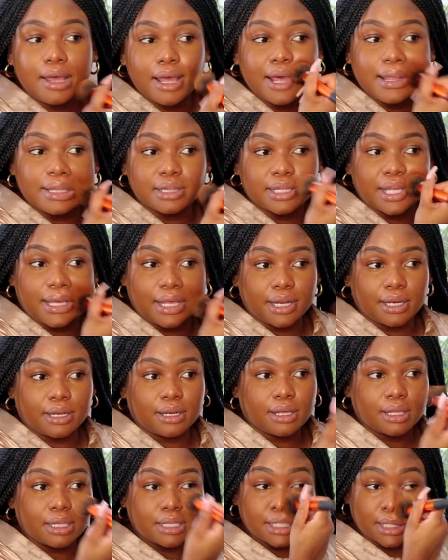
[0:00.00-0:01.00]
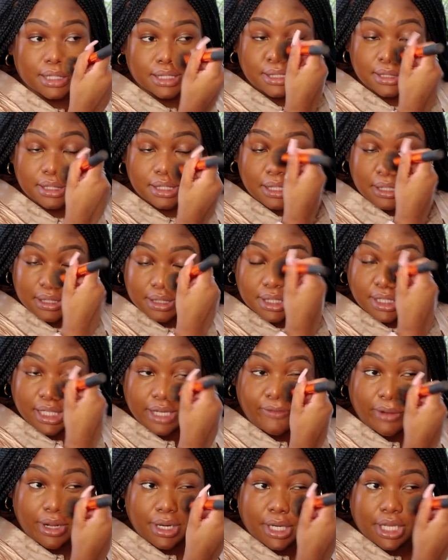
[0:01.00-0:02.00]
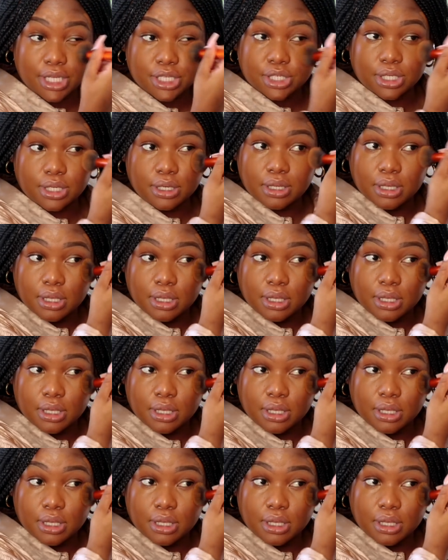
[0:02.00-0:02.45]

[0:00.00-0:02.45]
and then this stick foundation.